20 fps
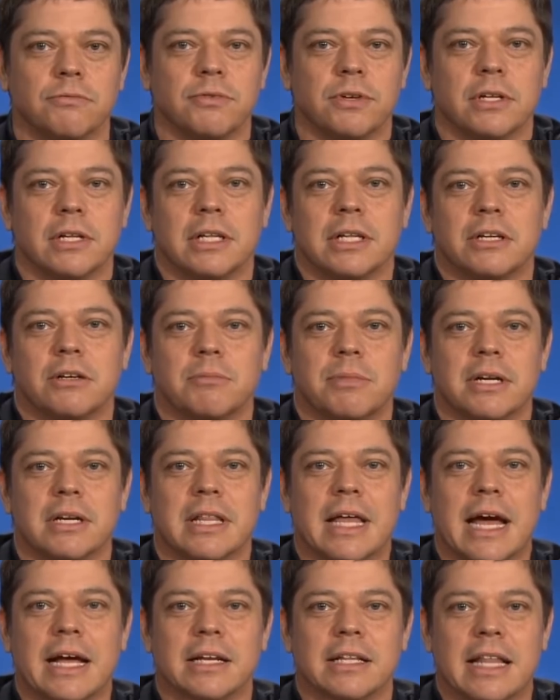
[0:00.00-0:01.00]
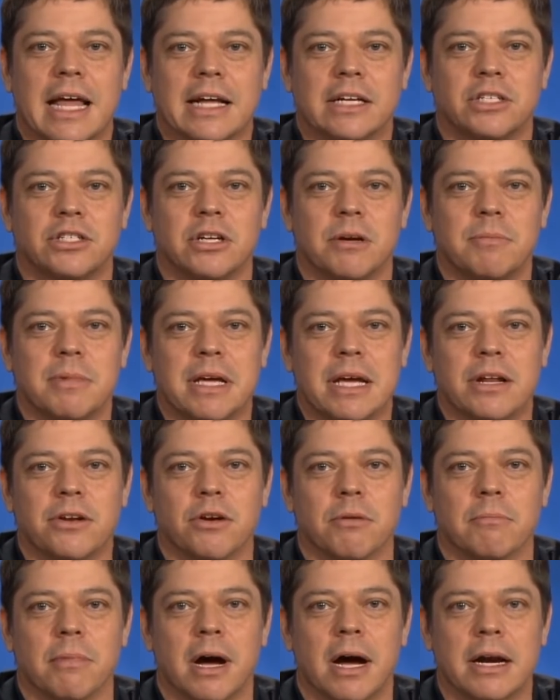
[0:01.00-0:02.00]
feel a little bit of that shimmy in
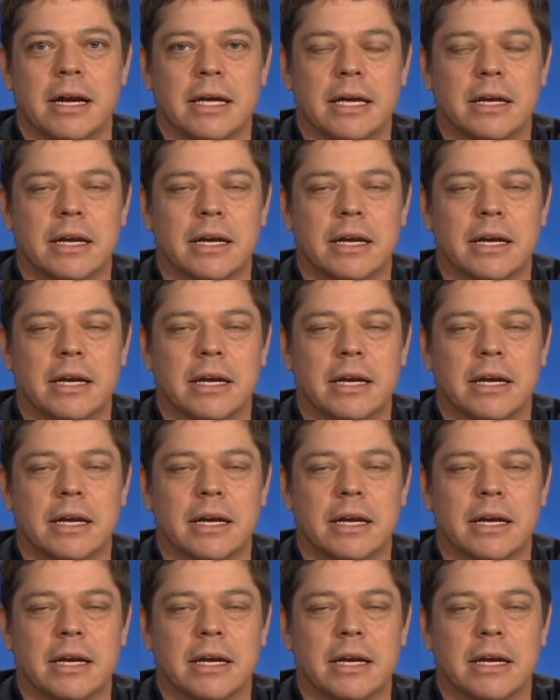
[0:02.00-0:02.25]
your body.